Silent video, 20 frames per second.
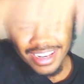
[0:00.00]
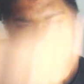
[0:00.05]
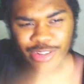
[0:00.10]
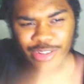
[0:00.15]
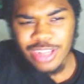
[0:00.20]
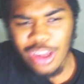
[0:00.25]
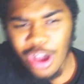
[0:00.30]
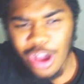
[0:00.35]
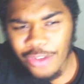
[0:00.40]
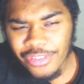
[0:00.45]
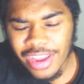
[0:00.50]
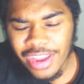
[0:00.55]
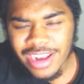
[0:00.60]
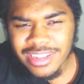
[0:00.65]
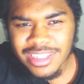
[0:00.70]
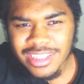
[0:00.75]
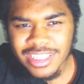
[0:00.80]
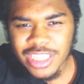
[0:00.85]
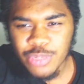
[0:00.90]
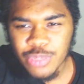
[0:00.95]
There was a lot of
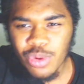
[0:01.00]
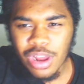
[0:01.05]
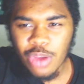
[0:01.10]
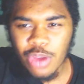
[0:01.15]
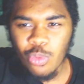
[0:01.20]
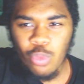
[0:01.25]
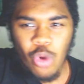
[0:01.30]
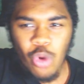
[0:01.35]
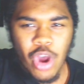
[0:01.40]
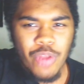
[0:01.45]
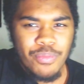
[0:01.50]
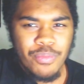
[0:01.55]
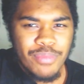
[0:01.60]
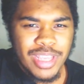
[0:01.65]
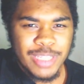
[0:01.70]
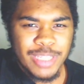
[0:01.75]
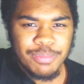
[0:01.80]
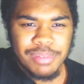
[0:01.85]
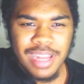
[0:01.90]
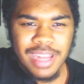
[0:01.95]
instances where like one
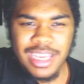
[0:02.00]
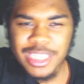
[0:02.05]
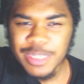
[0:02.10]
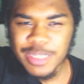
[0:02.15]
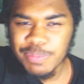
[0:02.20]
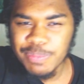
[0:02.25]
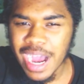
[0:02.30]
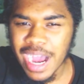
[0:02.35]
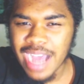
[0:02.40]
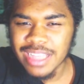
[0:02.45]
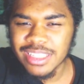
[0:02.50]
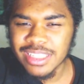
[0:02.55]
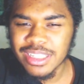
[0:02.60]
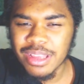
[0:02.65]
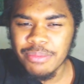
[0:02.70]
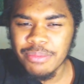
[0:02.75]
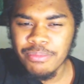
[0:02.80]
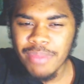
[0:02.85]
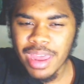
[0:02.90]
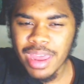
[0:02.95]
misplaced pass
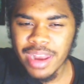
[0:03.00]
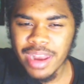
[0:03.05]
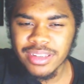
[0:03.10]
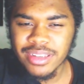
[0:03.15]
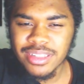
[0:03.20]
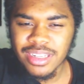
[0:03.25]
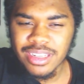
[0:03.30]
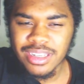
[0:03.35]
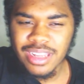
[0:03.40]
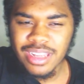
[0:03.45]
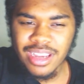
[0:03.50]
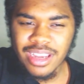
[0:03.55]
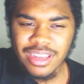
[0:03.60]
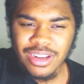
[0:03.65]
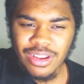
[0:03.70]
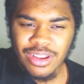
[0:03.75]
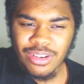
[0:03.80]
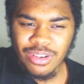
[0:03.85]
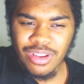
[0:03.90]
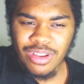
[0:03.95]
meant that
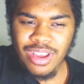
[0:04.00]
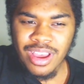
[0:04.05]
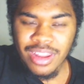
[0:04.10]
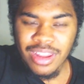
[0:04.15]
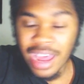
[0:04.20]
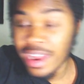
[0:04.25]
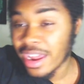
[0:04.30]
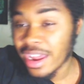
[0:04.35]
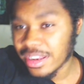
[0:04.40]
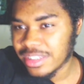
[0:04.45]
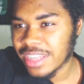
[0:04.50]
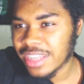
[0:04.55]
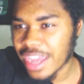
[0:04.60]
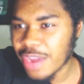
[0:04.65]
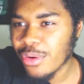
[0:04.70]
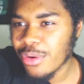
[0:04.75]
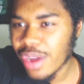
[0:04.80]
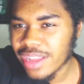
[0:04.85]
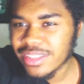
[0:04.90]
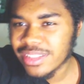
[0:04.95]
that they
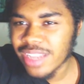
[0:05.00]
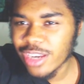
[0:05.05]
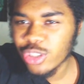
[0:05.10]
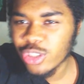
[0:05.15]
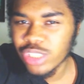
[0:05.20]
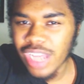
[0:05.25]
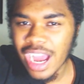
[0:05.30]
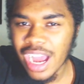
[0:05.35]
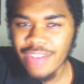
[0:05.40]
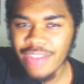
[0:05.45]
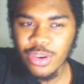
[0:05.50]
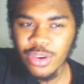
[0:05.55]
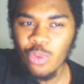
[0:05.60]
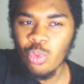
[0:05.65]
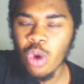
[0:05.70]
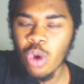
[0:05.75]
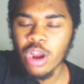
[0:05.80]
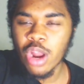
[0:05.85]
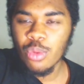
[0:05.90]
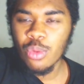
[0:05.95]
were essentially having
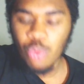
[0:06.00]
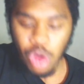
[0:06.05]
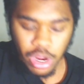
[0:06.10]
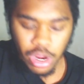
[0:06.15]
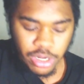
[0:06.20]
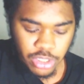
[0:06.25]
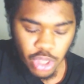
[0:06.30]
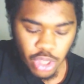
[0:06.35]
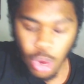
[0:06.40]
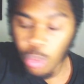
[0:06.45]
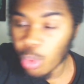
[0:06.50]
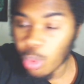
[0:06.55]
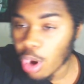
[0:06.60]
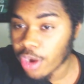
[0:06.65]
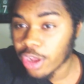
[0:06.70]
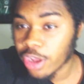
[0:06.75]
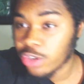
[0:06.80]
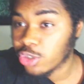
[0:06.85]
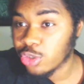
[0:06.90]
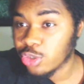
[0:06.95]
one-on-ones or
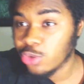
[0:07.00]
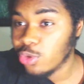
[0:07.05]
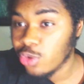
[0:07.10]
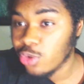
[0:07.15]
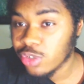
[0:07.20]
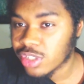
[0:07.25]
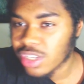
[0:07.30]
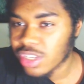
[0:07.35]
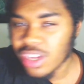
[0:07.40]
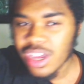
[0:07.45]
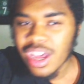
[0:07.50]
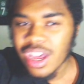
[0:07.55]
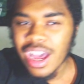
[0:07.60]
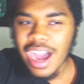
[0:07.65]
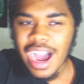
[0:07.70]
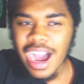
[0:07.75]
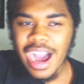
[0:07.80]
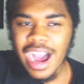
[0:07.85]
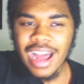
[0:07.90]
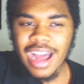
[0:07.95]
one-on-twos,
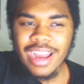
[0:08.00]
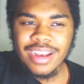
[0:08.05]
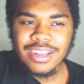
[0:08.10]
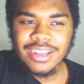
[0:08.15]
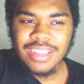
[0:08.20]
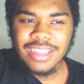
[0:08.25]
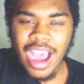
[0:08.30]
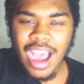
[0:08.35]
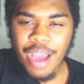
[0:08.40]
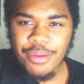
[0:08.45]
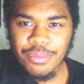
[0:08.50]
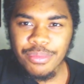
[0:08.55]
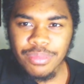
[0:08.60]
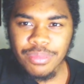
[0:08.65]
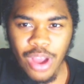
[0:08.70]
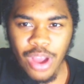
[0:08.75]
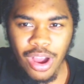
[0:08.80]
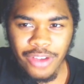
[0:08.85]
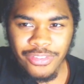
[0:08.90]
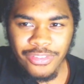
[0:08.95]
and I'm
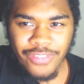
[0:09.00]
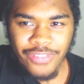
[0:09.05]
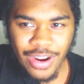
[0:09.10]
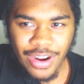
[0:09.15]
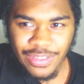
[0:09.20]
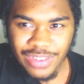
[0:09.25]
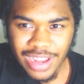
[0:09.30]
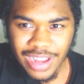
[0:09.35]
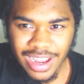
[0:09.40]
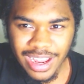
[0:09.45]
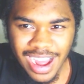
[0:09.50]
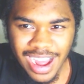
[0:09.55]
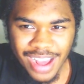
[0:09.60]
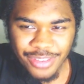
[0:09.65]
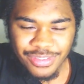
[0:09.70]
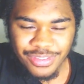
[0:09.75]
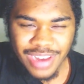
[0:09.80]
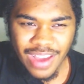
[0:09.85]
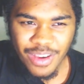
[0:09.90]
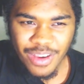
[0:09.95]
not a fan of that.
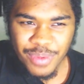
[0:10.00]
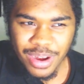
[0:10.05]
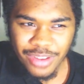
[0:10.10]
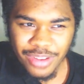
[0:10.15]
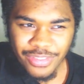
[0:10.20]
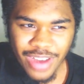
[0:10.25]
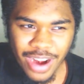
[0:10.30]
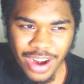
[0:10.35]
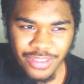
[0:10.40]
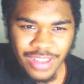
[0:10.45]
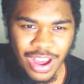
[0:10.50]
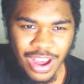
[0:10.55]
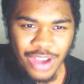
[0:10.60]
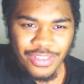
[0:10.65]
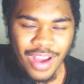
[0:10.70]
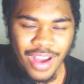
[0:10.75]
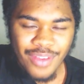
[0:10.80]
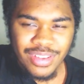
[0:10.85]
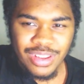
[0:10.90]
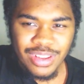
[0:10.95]
I've never been a fan of that, of
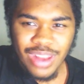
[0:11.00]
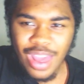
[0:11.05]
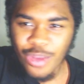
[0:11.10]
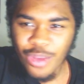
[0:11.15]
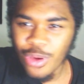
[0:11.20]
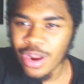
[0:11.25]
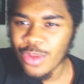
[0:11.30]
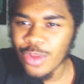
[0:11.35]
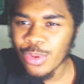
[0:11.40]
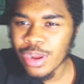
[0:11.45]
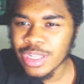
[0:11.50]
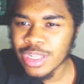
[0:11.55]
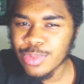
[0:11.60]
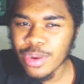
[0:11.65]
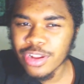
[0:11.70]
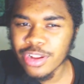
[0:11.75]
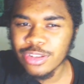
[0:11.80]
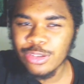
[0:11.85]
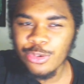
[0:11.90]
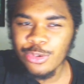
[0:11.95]
having like one-on-ones,
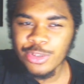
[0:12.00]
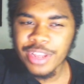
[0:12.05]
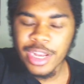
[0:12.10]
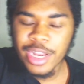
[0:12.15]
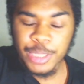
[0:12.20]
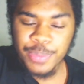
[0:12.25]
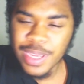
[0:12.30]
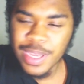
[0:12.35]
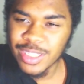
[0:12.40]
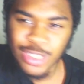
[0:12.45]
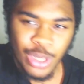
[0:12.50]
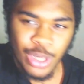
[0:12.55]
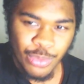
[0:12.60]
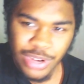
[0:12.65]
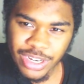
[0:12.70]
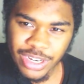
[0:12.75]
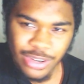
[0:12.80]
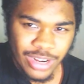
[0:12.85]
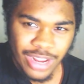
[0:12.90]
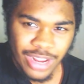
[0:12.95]
one-on-twos, and especially not
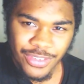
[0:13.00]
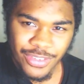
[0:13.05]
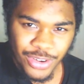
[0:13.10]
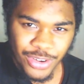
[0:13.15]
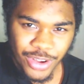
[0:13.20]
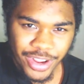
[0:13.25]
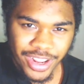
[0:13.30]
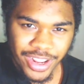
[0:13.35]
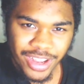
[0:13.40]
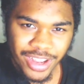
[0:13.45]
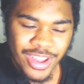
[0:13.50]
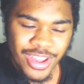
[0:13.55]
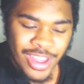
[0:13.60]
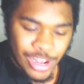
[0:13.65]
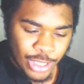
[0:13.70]
when you don't have Neuer.